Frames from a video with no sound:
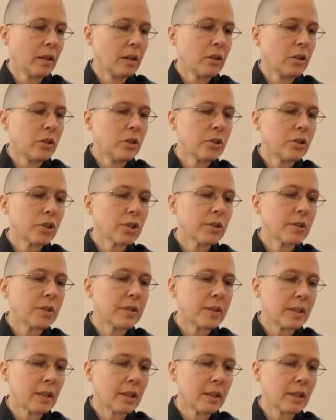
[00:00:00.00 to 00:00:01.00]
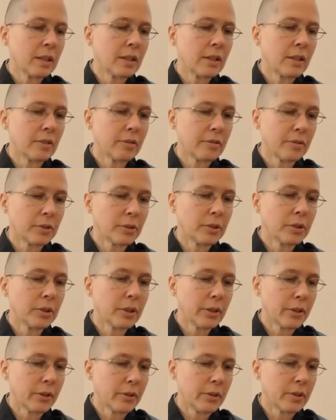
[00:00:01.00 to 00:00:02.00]
You should sit in the full
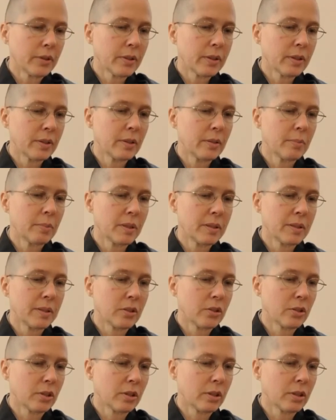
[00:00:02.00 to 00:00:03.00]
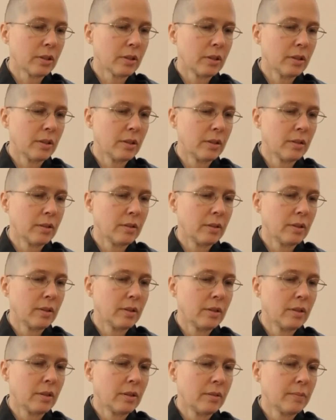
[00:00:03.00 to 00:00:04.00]
lotus position
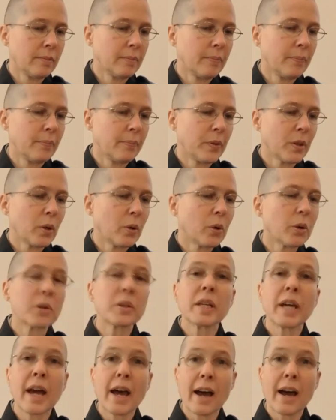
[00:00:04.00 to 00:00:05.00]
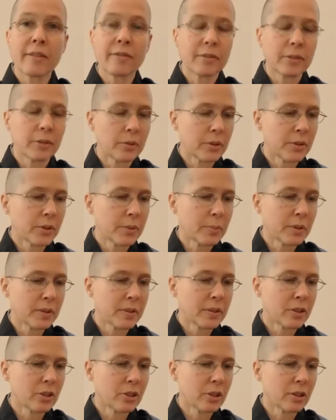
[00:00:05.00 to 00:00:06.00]
or the half lotus
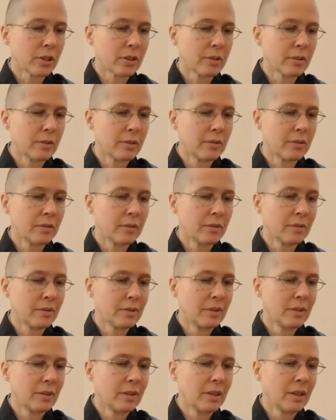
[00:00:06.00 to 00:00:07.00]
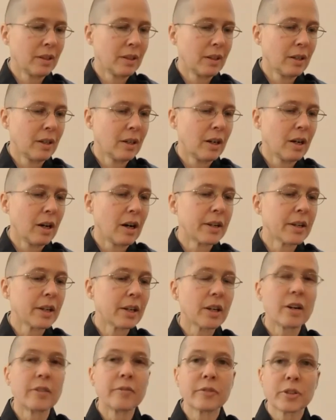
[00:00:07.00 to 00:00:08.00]
position on a
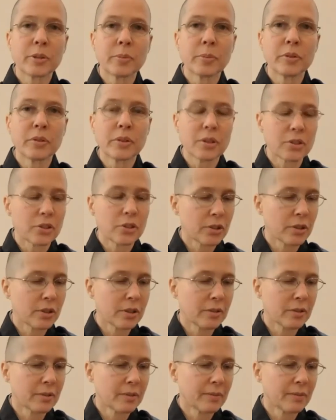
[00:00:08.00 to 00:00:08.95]
comfortable cushion.